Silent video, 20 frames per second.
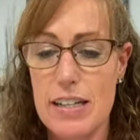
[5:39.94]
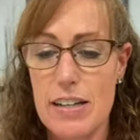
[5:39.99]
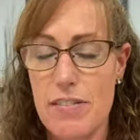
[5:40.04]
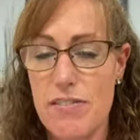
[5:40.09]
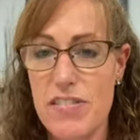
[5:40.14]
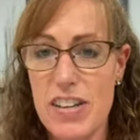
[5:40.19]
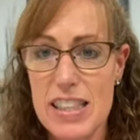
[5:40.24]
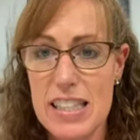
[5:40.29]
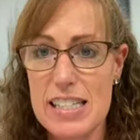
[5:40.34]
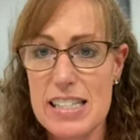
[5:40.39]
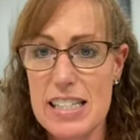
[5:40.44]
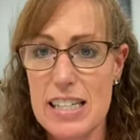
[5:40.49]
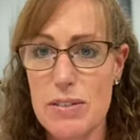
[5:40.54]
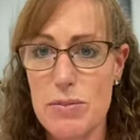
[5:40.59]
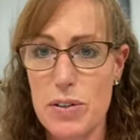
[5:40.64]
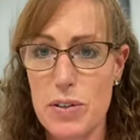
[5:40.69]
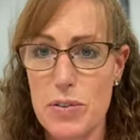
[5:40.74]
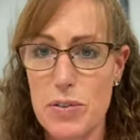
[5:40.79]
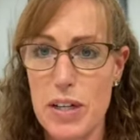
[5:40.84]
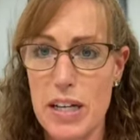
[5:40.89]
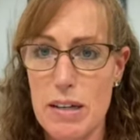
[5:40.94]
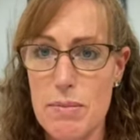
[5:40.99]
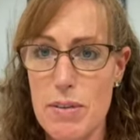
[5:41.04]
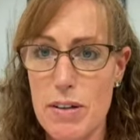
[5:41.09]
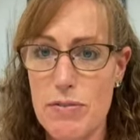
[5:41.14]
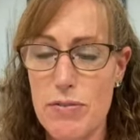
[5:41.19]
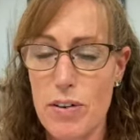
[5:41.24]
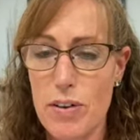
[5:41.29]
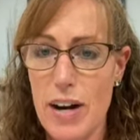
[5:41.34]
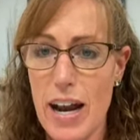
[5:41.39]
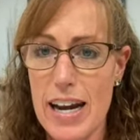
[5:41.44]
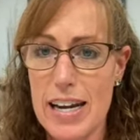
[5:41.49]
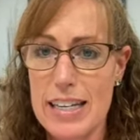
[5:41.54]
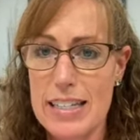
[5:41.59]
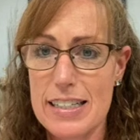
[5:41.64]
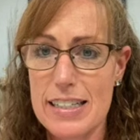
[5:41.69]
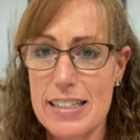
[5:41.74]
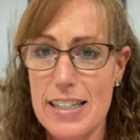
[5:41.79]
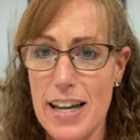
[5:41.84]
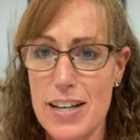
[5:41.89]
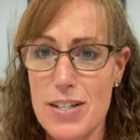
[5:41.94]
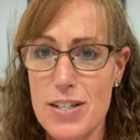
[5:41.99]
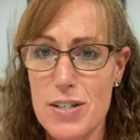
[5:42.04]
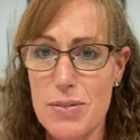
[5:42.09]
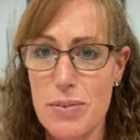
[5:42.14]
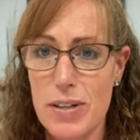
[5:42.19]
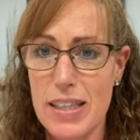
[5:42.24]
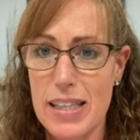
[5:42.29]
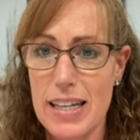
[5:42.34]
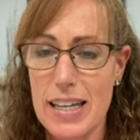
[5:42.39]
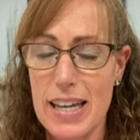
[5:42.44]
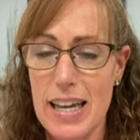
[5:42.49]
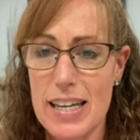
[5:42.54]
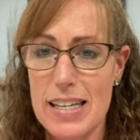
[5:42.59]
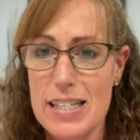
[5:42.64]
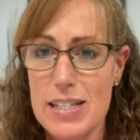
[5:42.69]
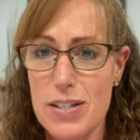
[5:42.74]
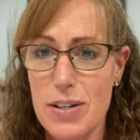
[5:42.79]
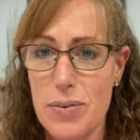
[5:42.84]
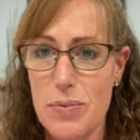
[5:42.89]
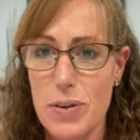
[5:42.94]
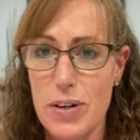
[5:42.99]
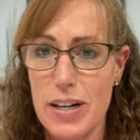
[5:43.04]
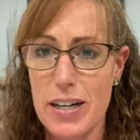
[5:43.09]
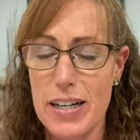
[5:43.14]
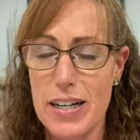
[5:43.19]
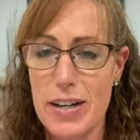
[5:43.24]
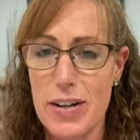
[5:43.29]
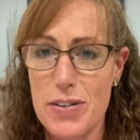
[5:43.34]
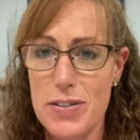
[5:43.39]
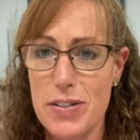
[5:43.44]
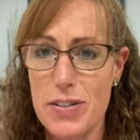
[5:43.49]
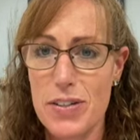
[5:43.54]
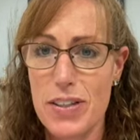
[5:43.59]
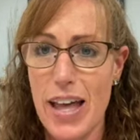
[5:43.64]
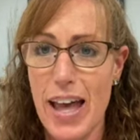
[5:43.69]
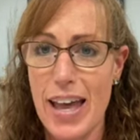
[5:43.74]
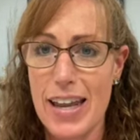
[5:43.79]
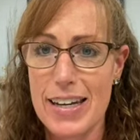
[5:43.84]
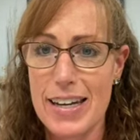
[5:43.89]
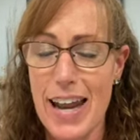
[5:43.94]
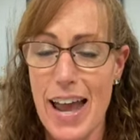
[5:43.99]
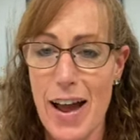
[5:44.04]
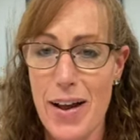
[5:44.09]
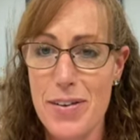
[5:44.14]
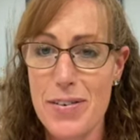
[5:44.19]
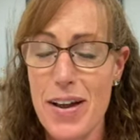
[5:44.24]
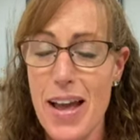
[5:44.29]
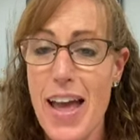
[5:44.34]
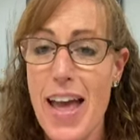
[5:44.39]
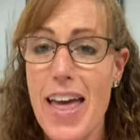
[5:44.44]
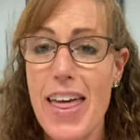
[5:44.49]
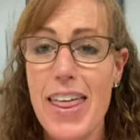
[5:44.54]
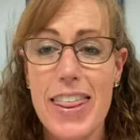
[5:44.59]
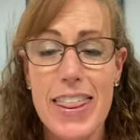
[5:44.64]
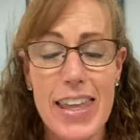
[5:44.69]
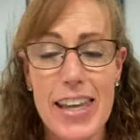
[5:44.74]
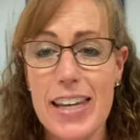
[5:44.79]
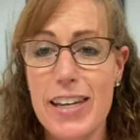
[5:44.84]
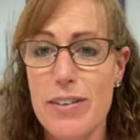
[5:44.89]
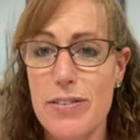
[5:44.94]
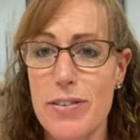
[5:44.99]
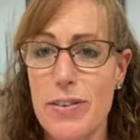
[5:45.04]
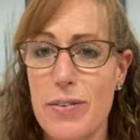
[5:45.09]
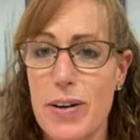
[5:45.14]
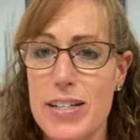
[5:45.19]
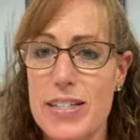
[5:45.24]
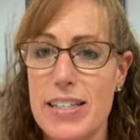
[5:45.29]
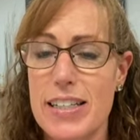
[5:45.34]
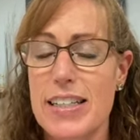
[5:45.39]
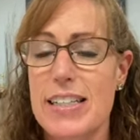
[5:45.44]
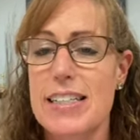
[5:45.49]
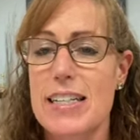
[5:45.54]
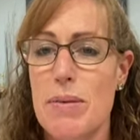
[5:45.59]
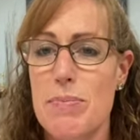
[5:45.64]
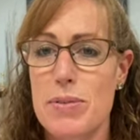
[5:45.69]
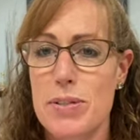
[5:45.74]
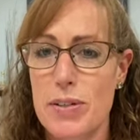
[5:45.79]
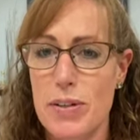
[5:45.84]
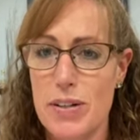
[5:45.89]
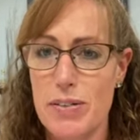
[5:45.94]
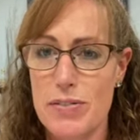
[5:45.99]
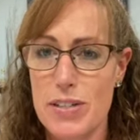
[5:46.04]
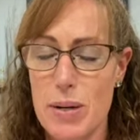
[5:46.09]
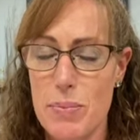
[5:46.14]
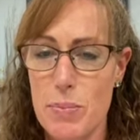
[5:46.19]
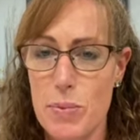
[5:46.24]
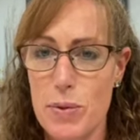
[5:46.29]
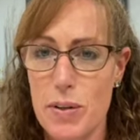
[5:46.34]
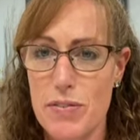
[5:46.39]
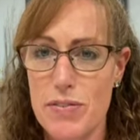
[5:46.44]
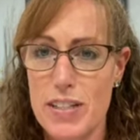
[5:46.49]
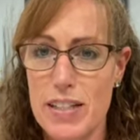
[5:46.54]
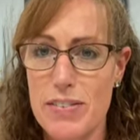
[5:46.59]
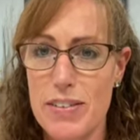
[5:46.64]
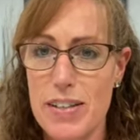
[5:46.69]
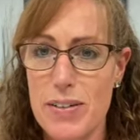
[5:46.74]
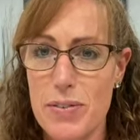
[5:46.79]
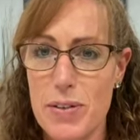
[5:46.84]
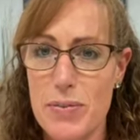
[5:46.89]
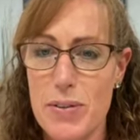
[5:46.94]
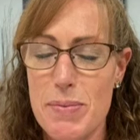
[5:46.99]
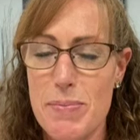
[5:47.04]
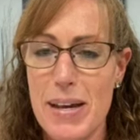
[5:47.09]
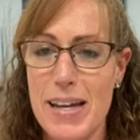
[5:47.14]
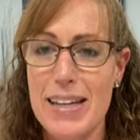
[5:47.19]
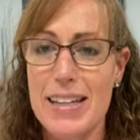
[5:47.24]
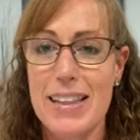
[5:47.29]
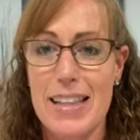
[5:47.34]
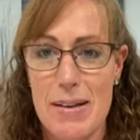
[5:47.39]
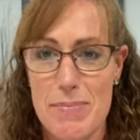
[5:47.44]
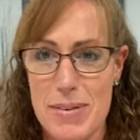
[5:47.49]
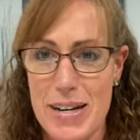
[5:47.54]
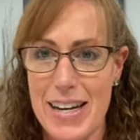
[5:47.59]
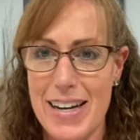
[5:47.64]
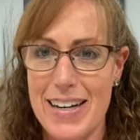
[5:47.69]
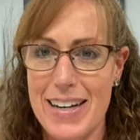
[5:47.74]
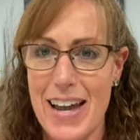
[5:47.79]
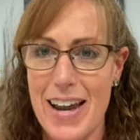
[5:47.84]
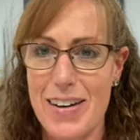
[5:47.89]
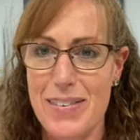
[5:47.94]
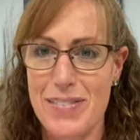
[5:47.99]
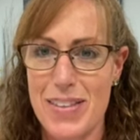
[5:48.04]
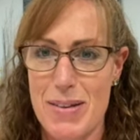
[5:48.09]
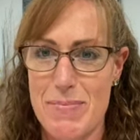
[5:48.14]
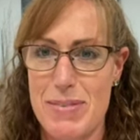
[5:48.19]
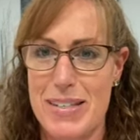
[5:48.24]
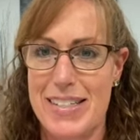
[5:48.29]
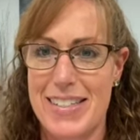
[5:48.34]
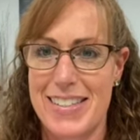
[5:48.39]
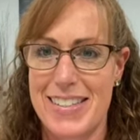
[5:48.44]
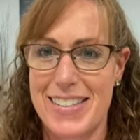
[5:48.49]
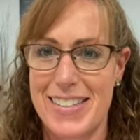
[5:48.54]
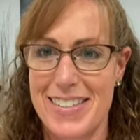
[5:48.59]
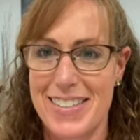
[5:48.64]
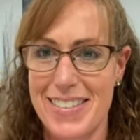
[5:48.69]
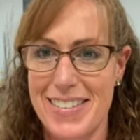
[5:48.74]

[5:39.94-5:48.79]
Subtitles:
fit this in real quick before heading to lunch with the kids. So we're going to go do that now. Thank you for watching this episode of Timberwolf TV, where we make lemonade out of lemons.